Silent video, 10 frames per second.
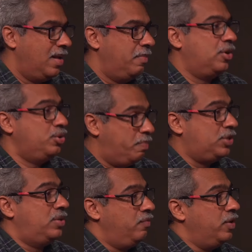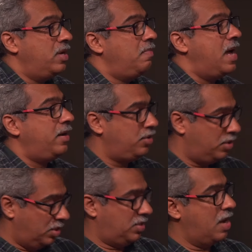Because within marriage,
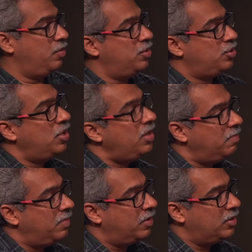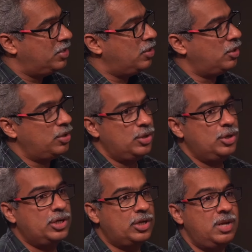this is how you should, because you're
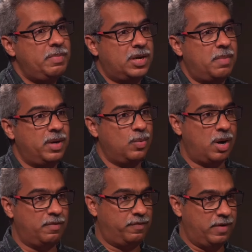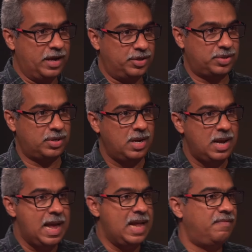literally becoming one flesh.
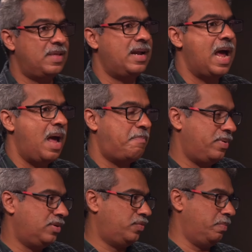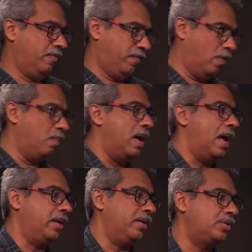And if that happens before
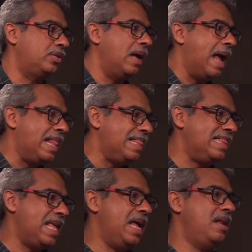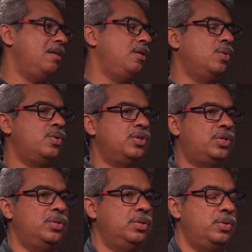marriage, and then
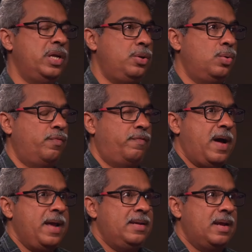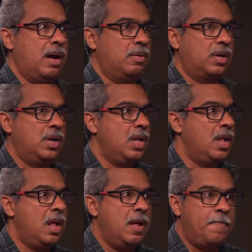you find out,
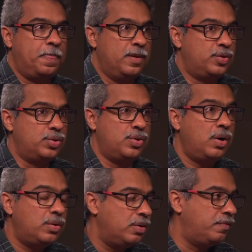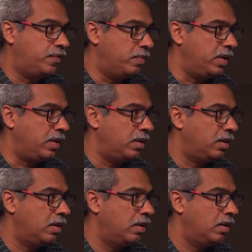this is not good for me,
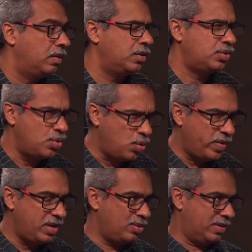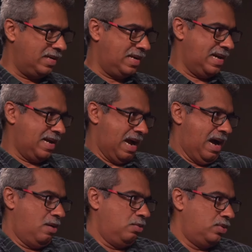there's no way you can get
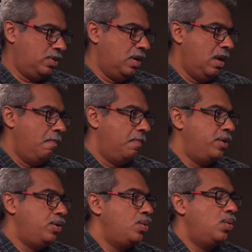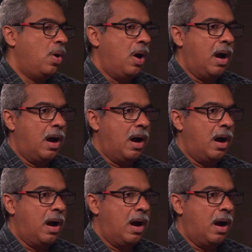out, but you're